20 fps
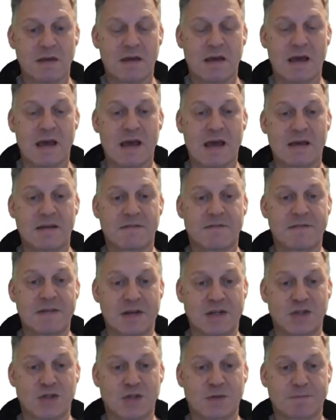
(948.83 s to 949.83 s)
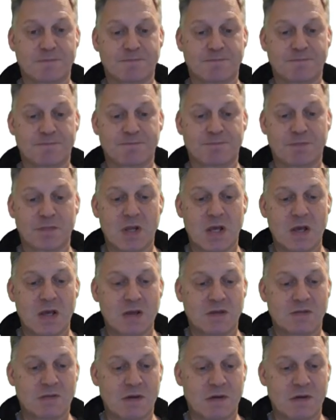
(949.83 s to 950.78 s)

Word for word: and finish so